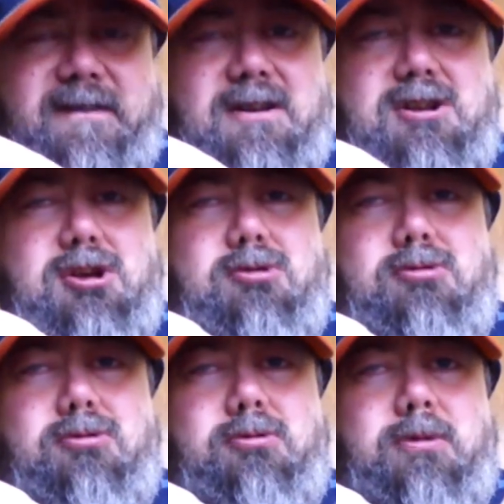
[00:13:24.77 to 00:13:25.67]
anything
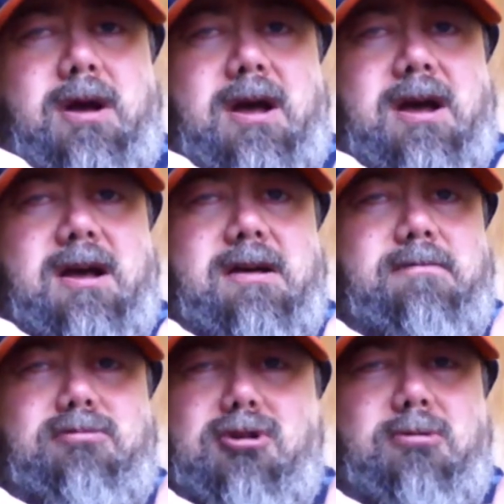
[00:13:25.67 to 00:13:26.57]
you
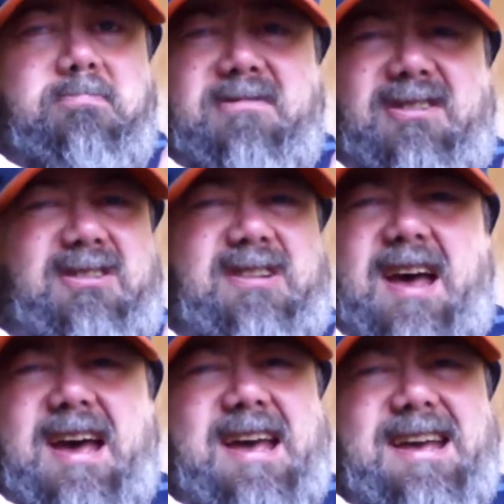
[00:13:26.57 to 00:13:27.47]
got to
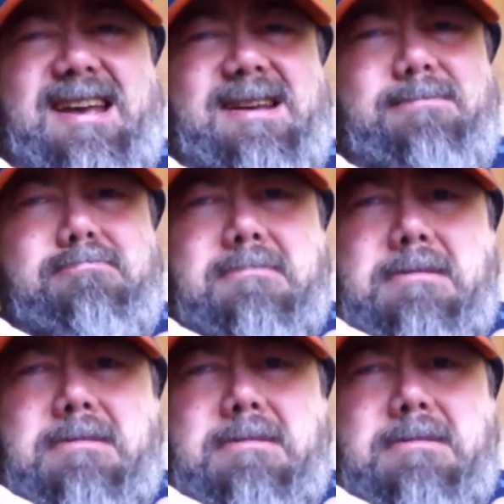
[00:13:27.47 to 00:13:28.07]
say,